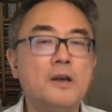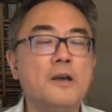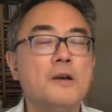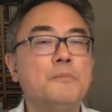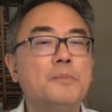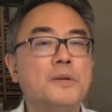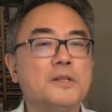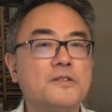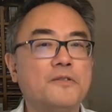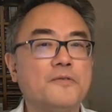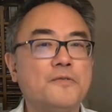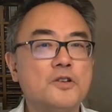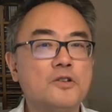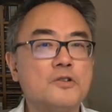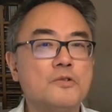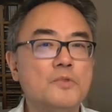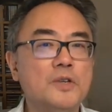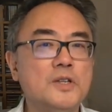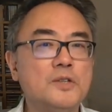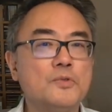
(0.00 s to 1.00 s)
But
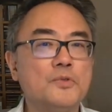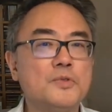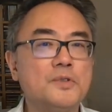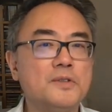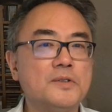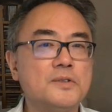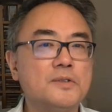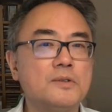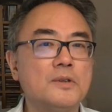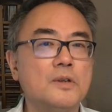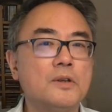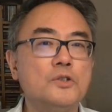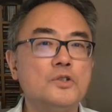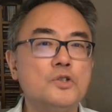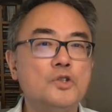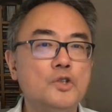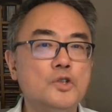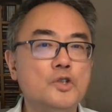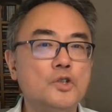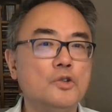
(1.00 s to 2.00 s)
sufficient resources
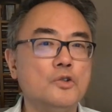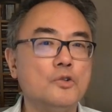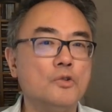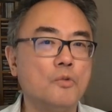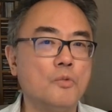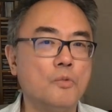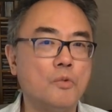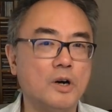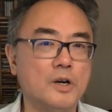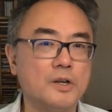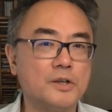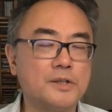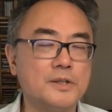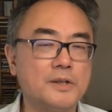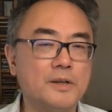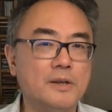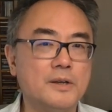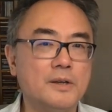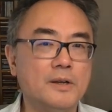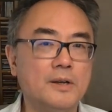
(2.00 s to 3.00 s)
to do what?
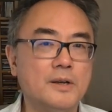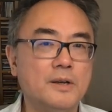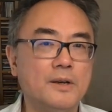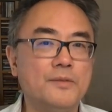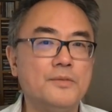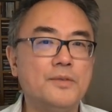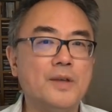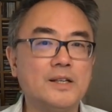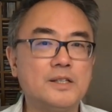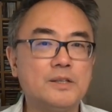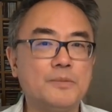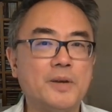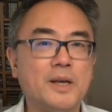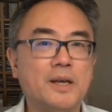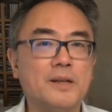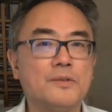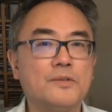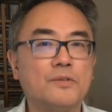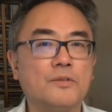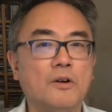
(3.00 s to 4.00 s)
That
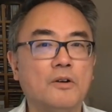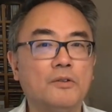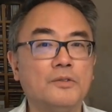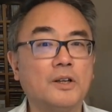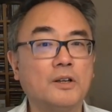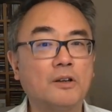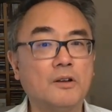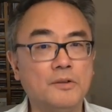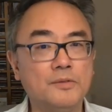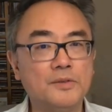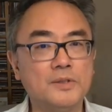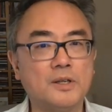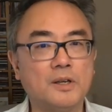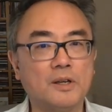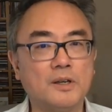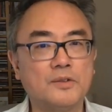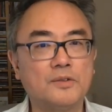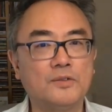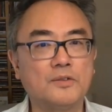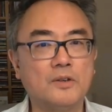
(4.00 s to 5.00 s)
depends on the
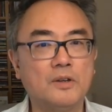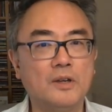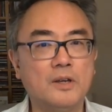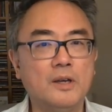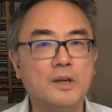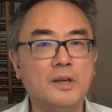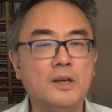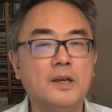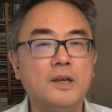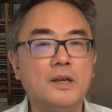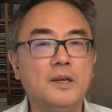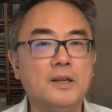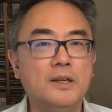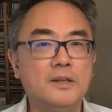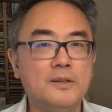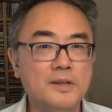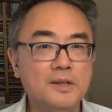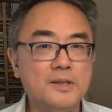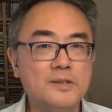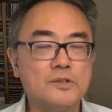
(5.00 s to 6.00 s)
context. In
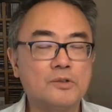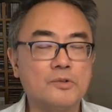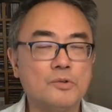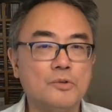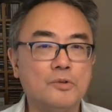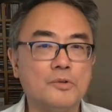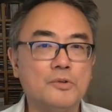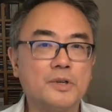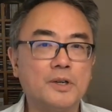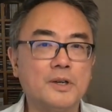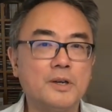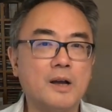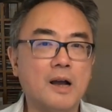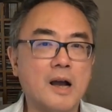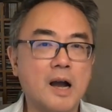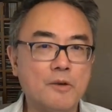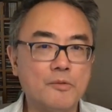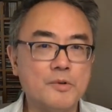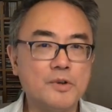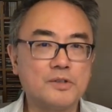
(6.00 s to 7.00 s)
this talk,
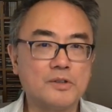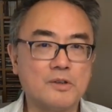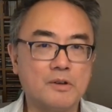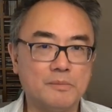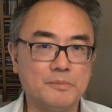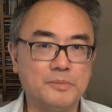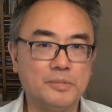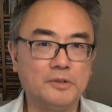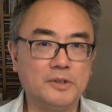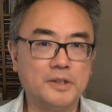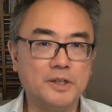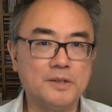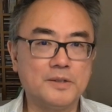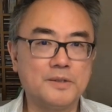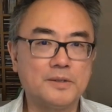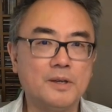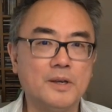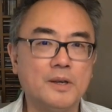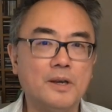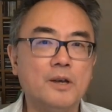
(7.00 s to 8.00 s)
our example
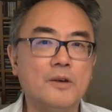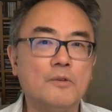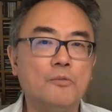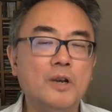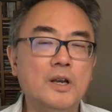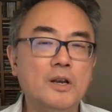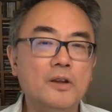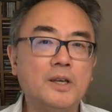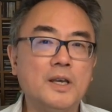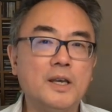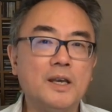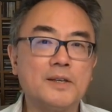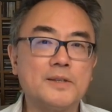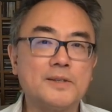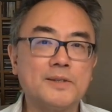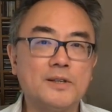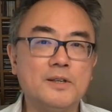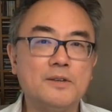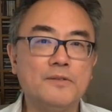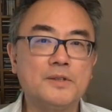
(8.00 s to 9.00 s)
is we're looking at
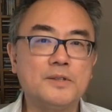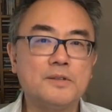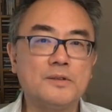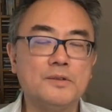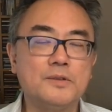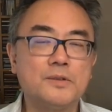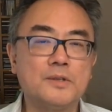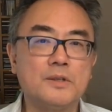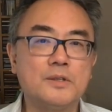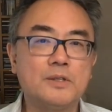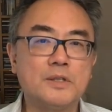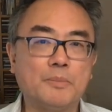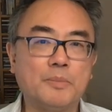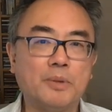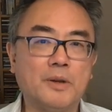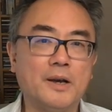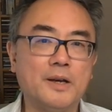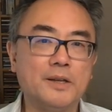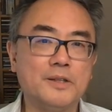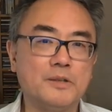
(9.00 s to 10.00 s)
services
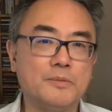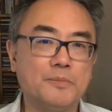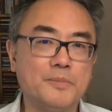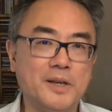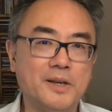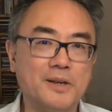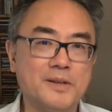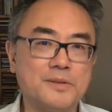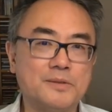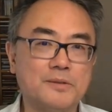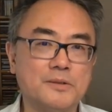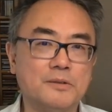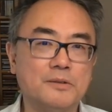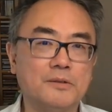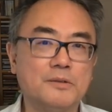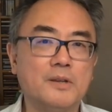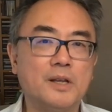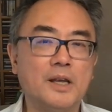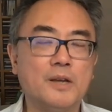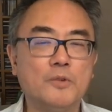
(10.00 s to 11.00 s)
supplied to a person,
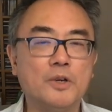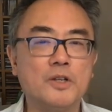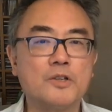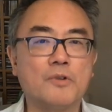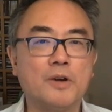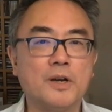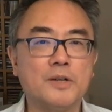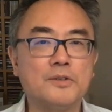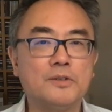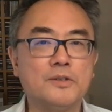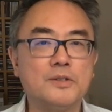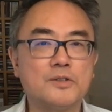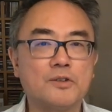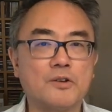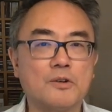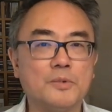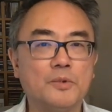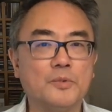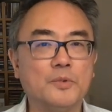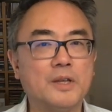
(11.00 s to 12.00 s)
and we're trying to
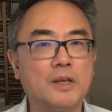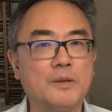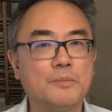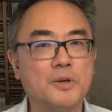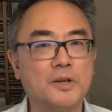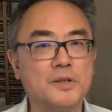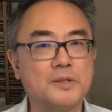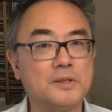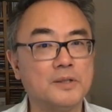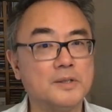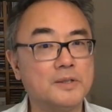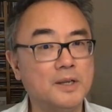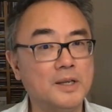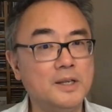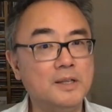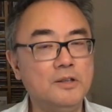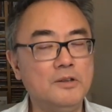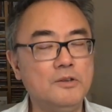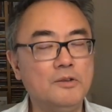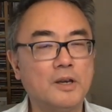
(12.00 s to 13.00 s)
determine whether that person is in
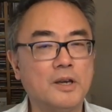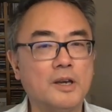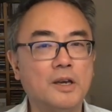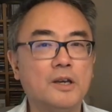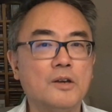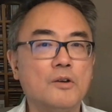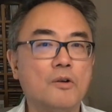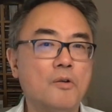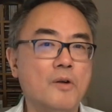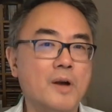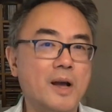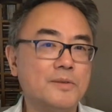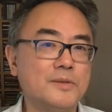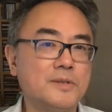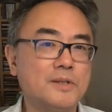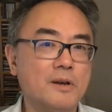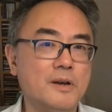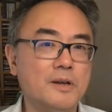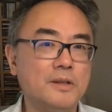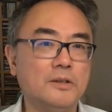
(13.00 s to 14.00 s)
the UK or
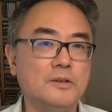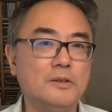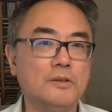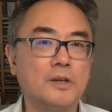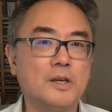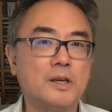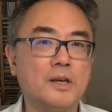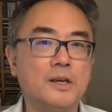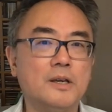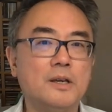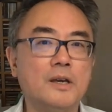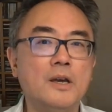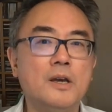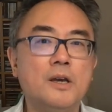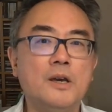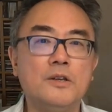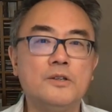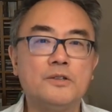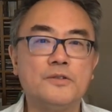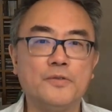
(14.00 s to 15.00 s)
outside the UK.
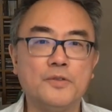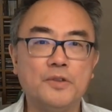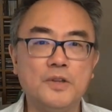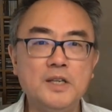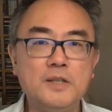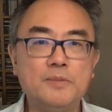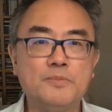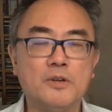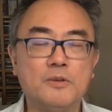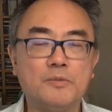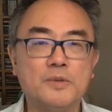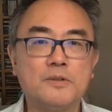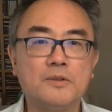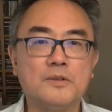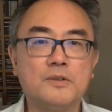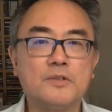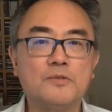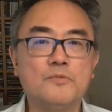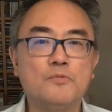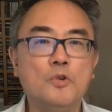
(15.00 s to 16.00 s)
So for these
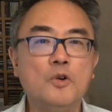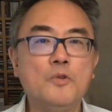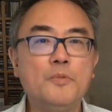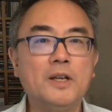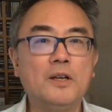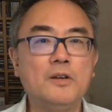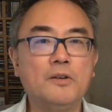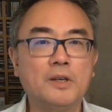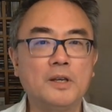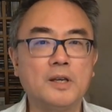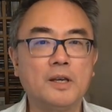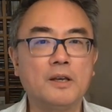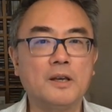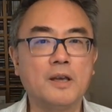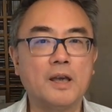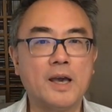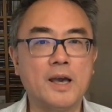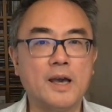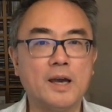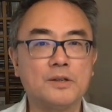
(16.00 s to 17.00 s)
purposes, we'll be looking
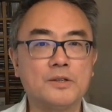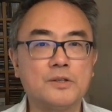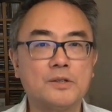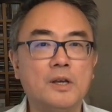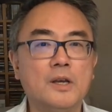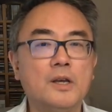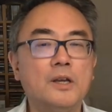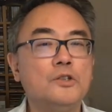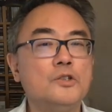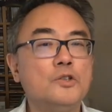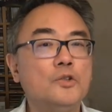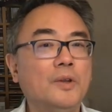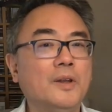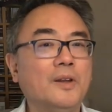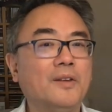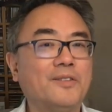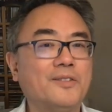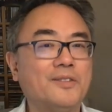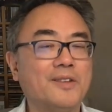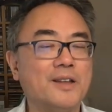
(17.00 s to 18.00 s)
at, to the
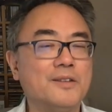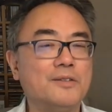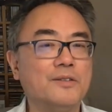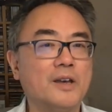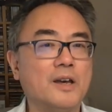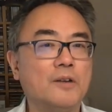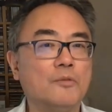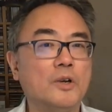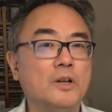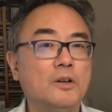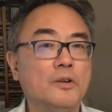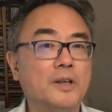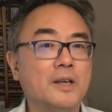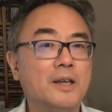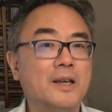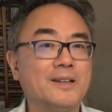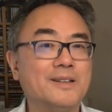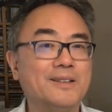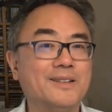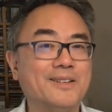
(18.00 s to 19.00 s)
extent that we're
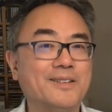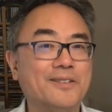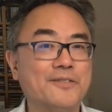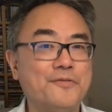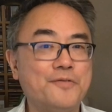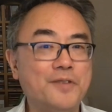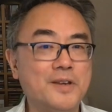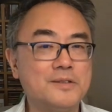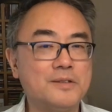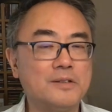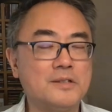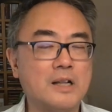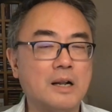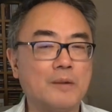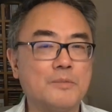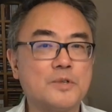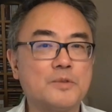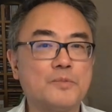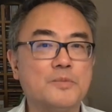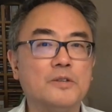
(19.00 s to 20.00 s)
looking at a fixed
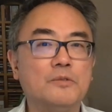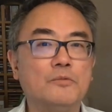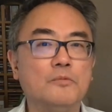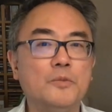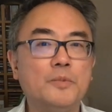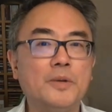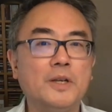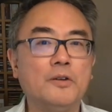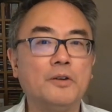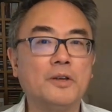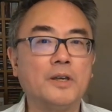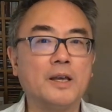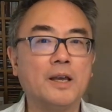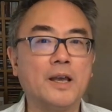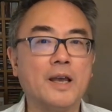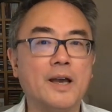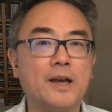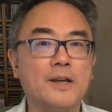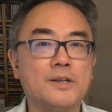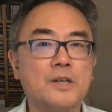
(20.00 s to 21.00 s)
establishment, we'll be looking
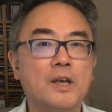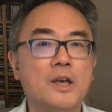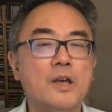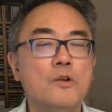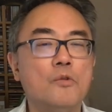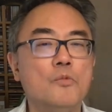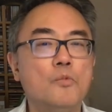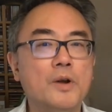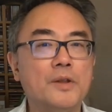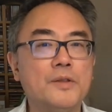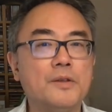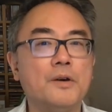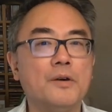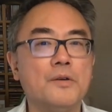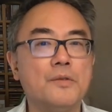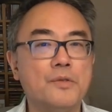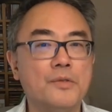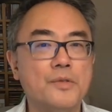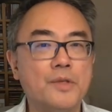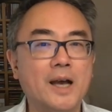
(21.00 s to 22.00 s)
at whether
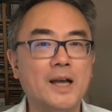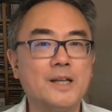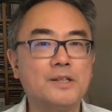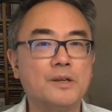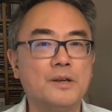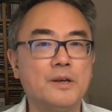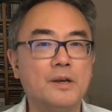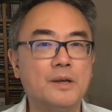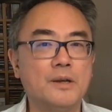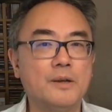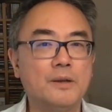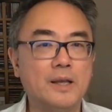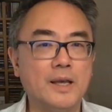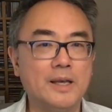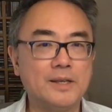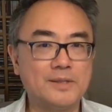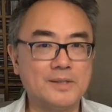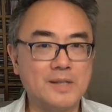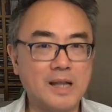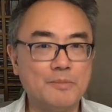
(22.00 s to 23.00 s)
that
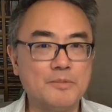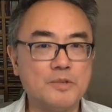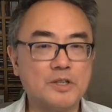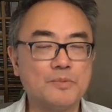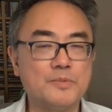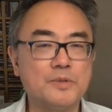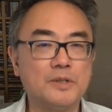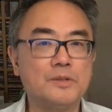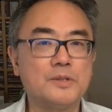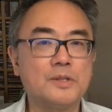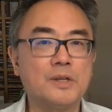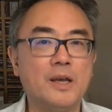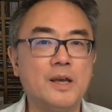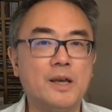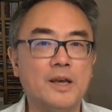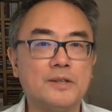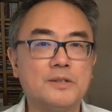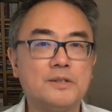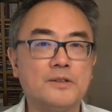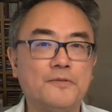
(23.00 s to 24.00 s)
establishment
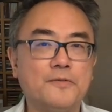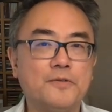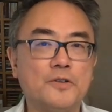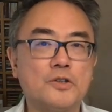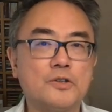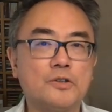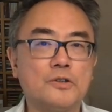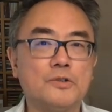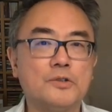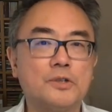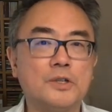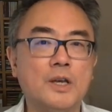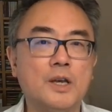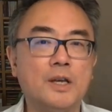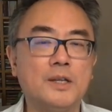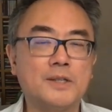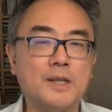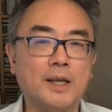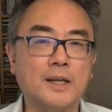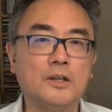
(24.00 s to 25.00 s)
has sufficient
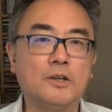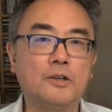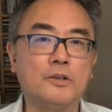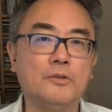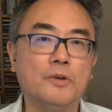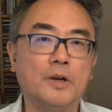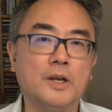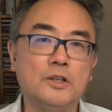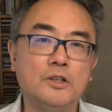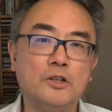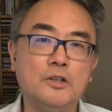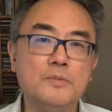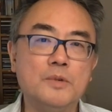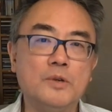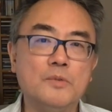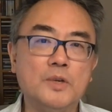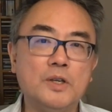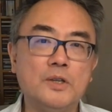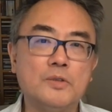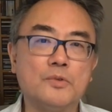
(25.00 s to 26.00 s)
technical and human
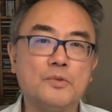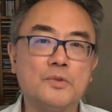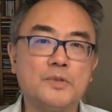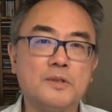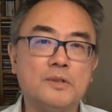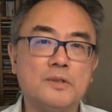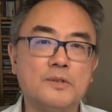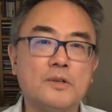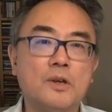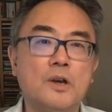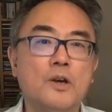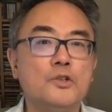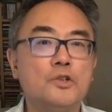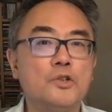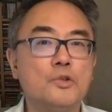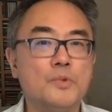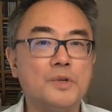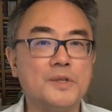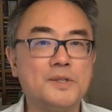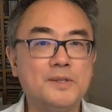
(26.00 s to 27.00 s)
resources
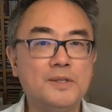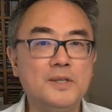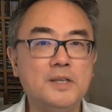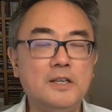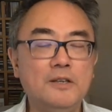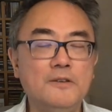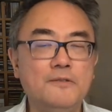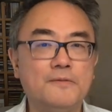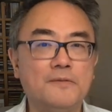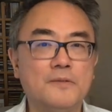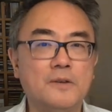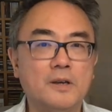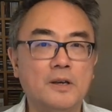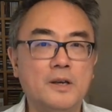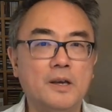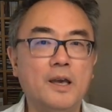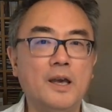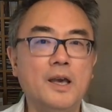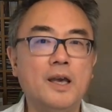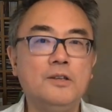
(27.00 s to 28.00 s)
to receive
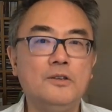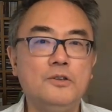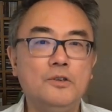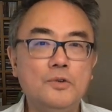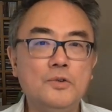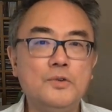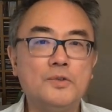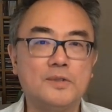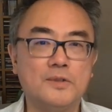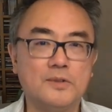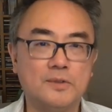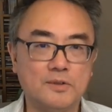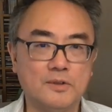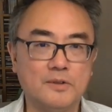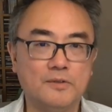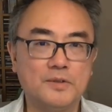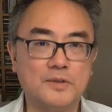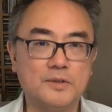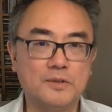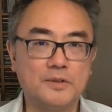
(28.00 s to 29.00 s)
and use the
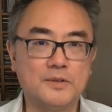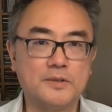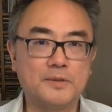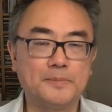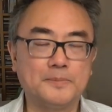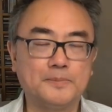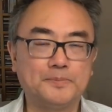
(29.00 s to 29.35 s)
services.